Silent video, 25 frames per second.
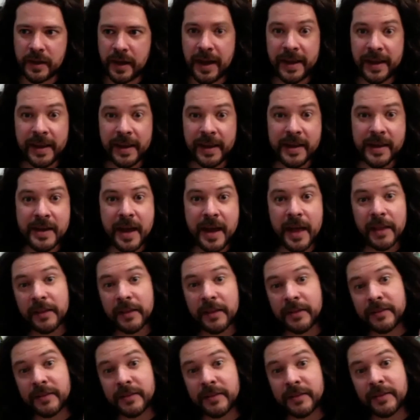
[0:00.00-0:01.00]
Yes. I
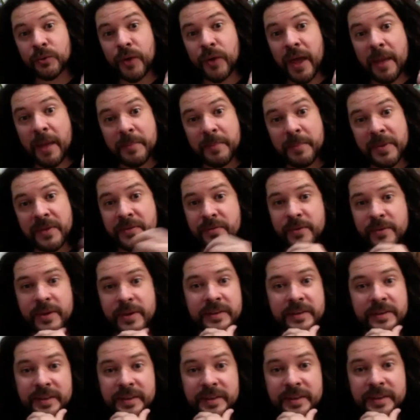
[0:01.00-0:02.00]
cannot listen to M P
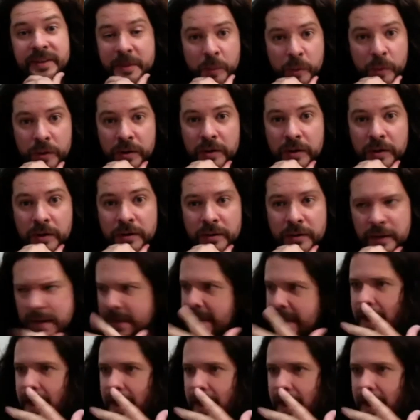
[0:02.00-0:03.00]
threes anymore.
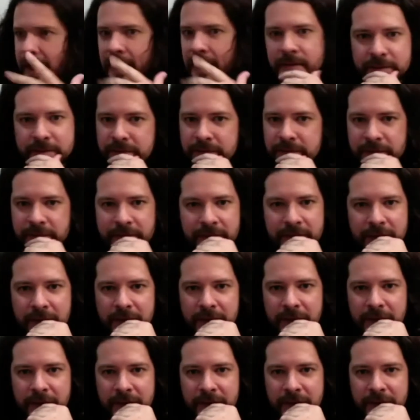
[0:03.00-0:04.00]
I can't.
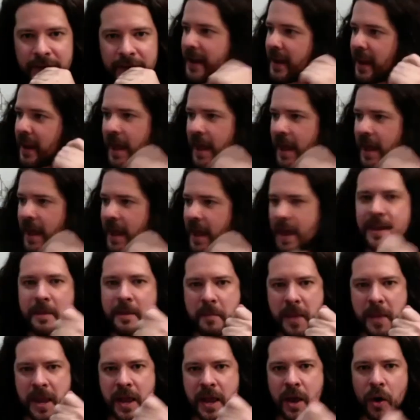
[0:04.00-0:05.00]
I
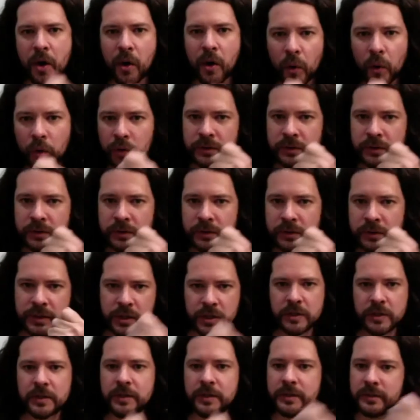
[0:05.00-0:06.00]
like my old
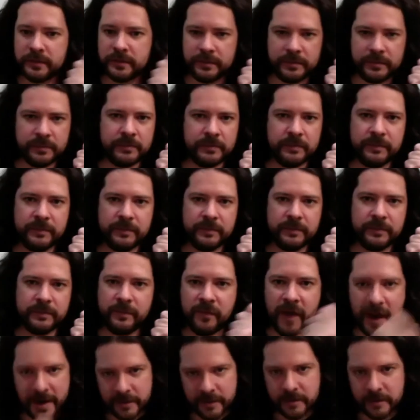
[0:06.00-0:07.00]
good
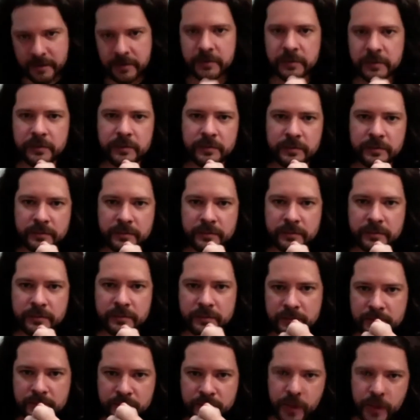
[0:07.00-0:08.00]
vinyl
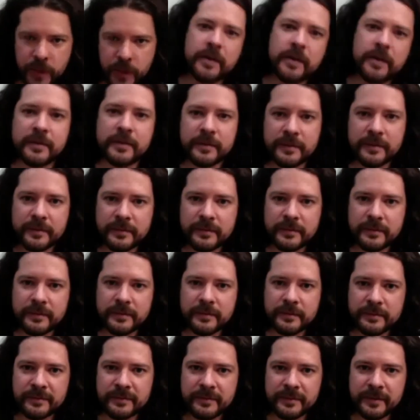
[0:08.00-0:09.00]
record
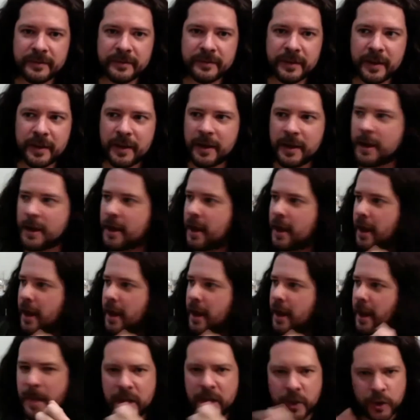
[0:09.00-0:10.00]

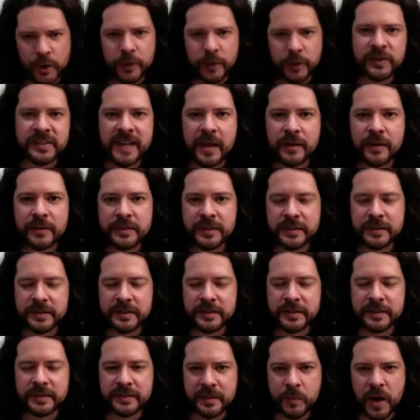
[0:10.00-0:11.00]
and my good sound
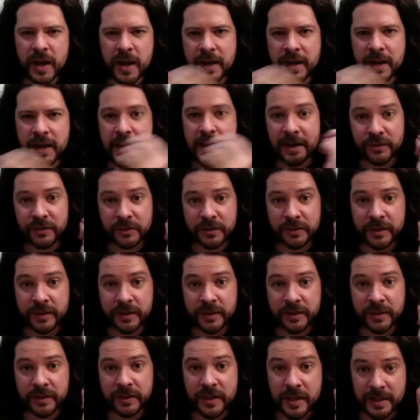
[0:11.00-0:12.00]
system where I can
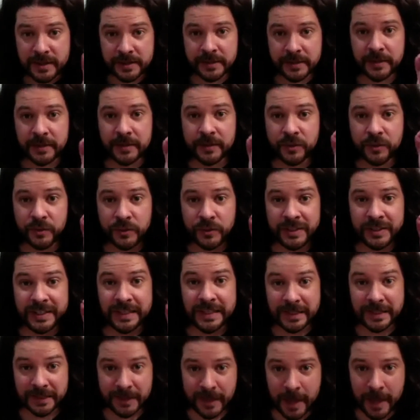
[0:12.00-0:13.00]
actually listen to
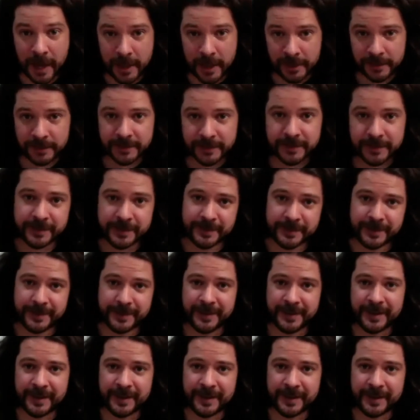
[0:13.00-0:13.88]
details.